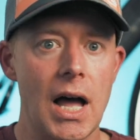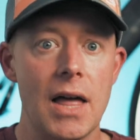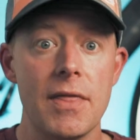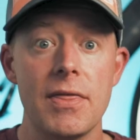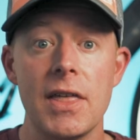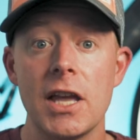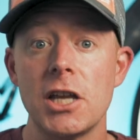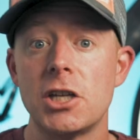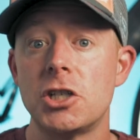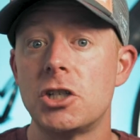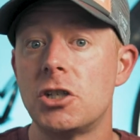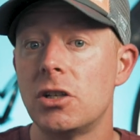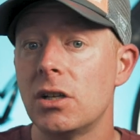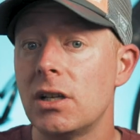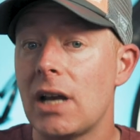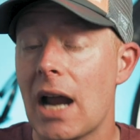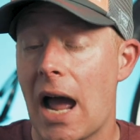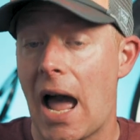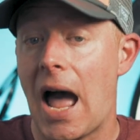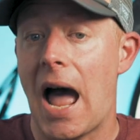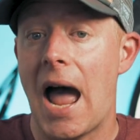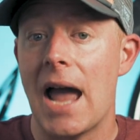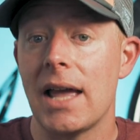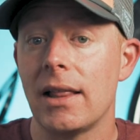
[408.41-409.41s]
They should
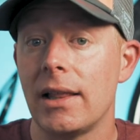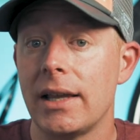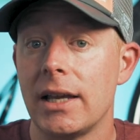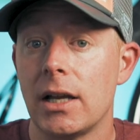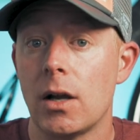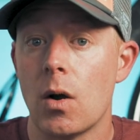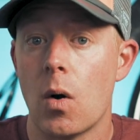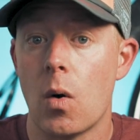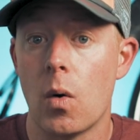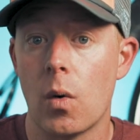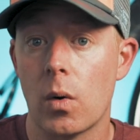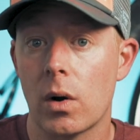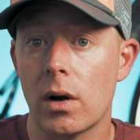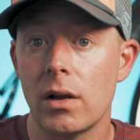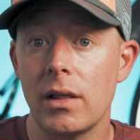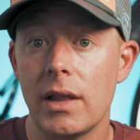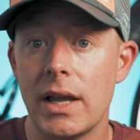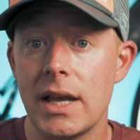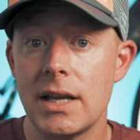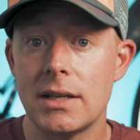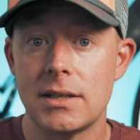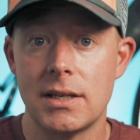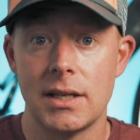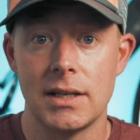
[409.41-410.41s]
highly
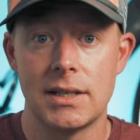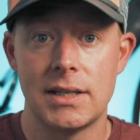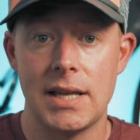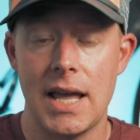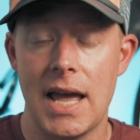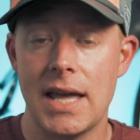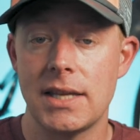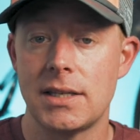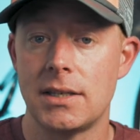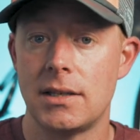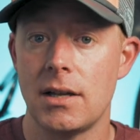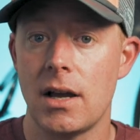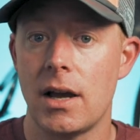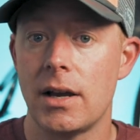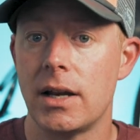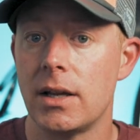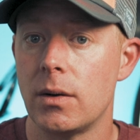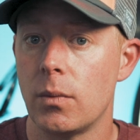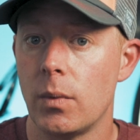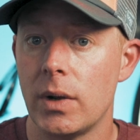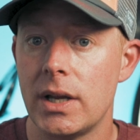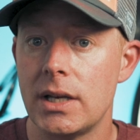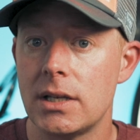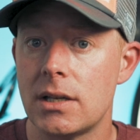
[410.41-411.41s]
correlate to tests done
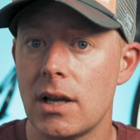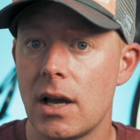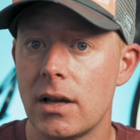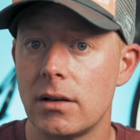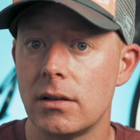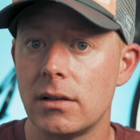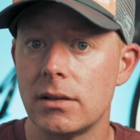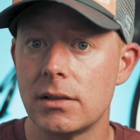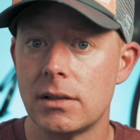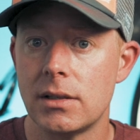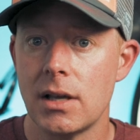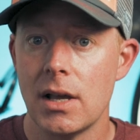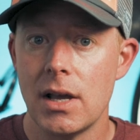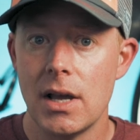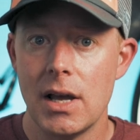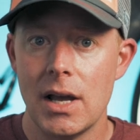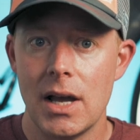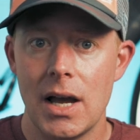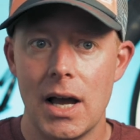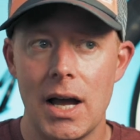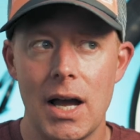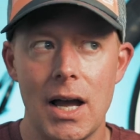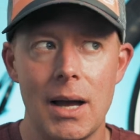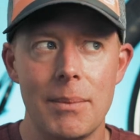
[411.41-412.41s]
in wind tunnels,
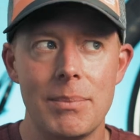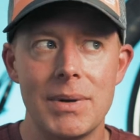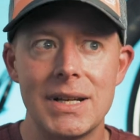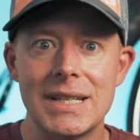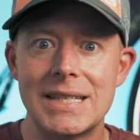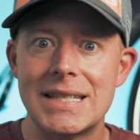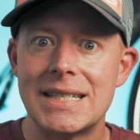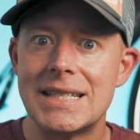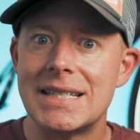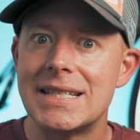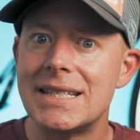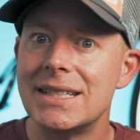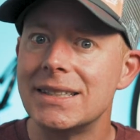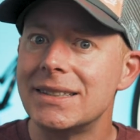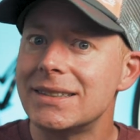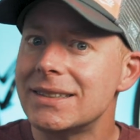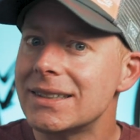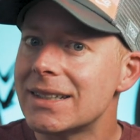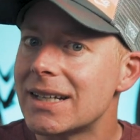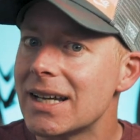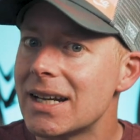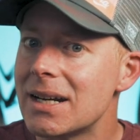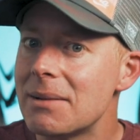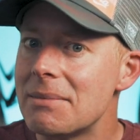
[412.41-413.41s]
but it's
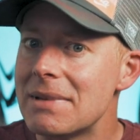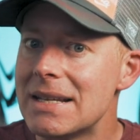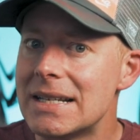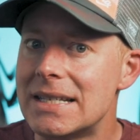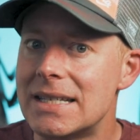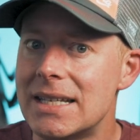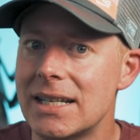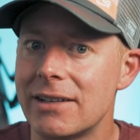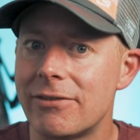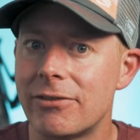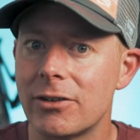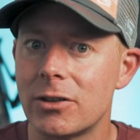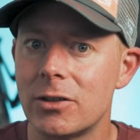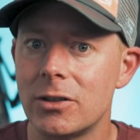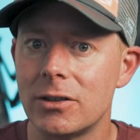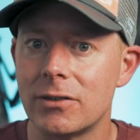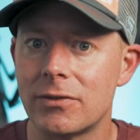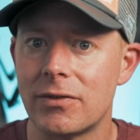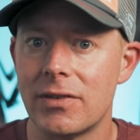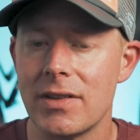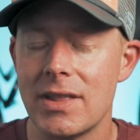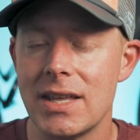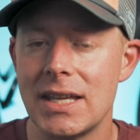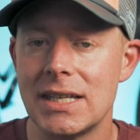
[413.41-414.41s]
still gonna be
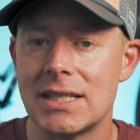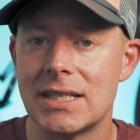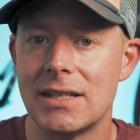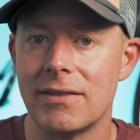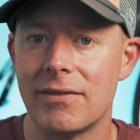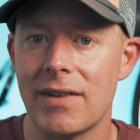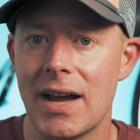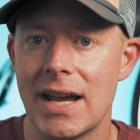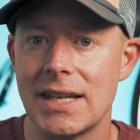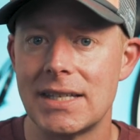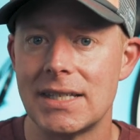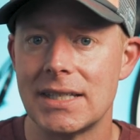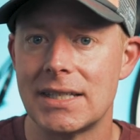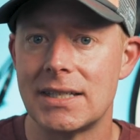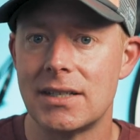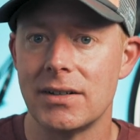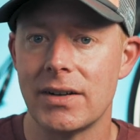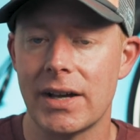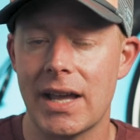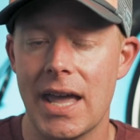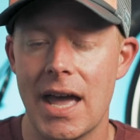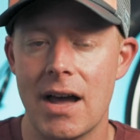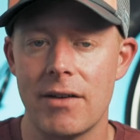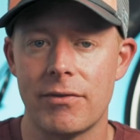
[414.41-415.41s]
difficult for these devices
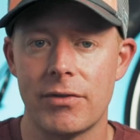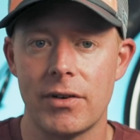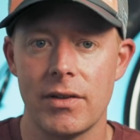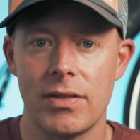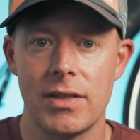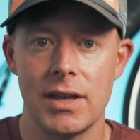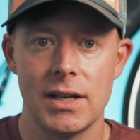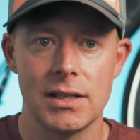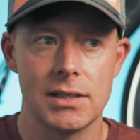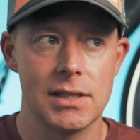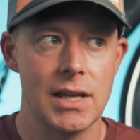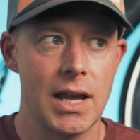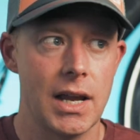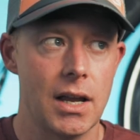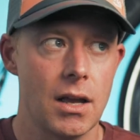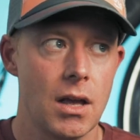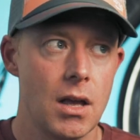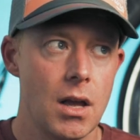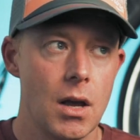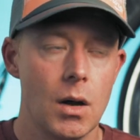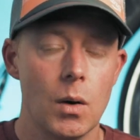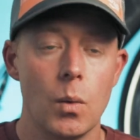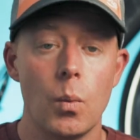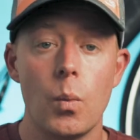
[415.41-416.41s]
to account for things like
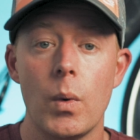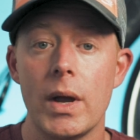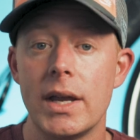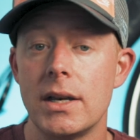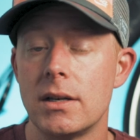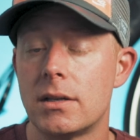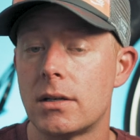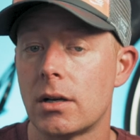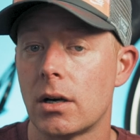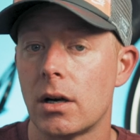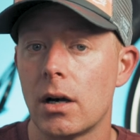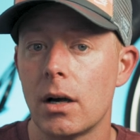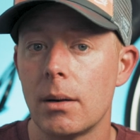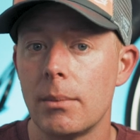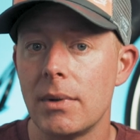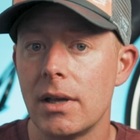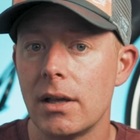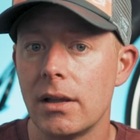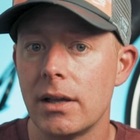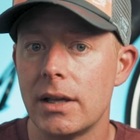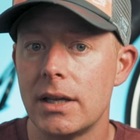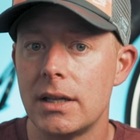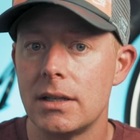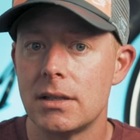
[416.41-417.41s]
wind
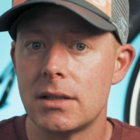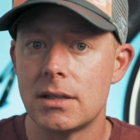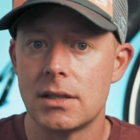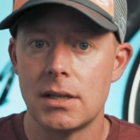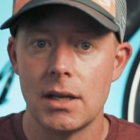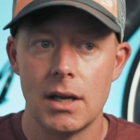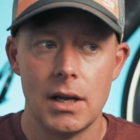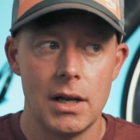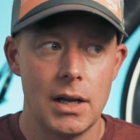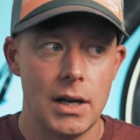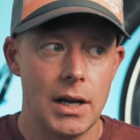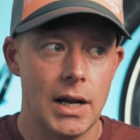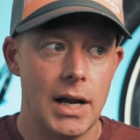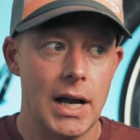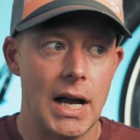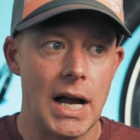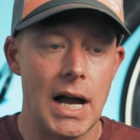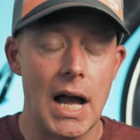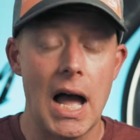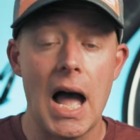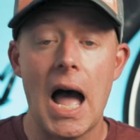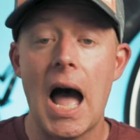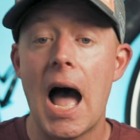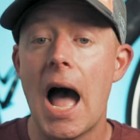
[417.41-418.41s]
turbulence,
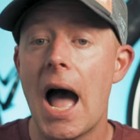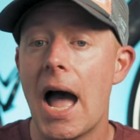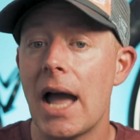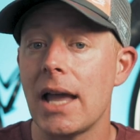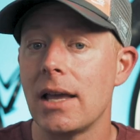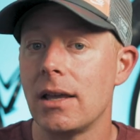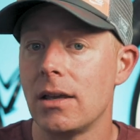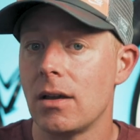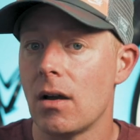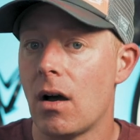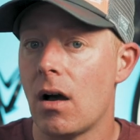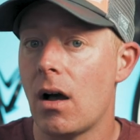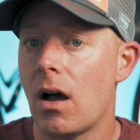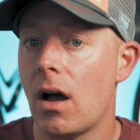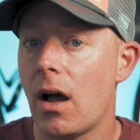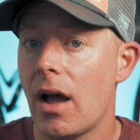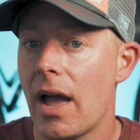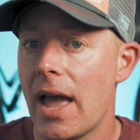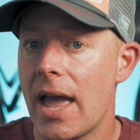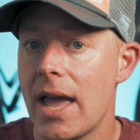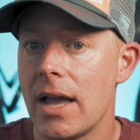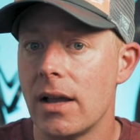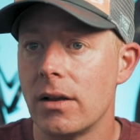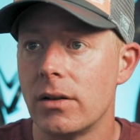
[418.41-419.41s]
high yaw
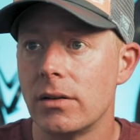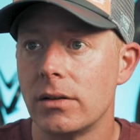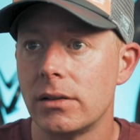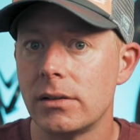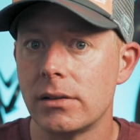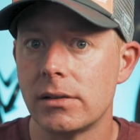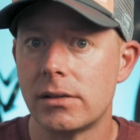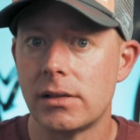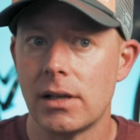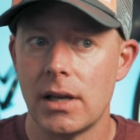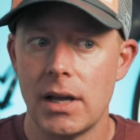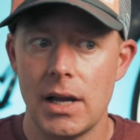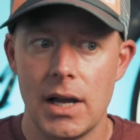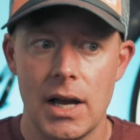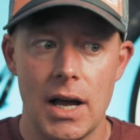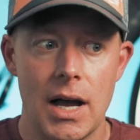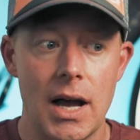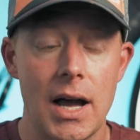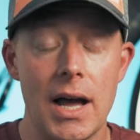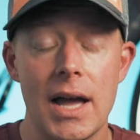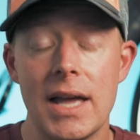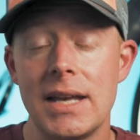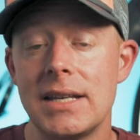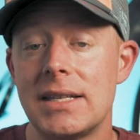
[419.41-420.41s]
angles,
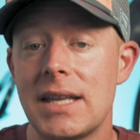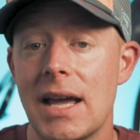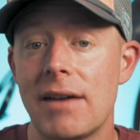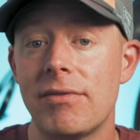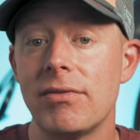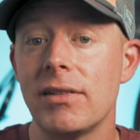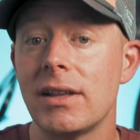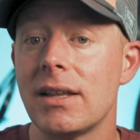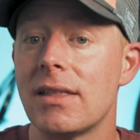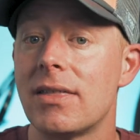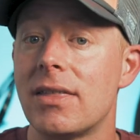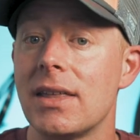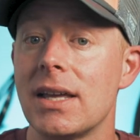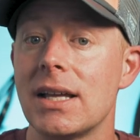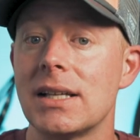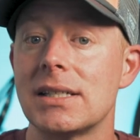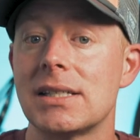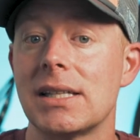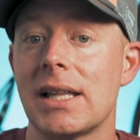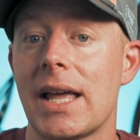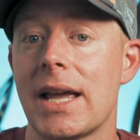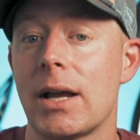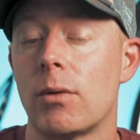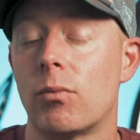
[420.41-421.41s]
and definitely
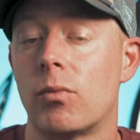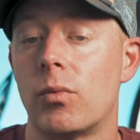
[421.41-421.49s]
things like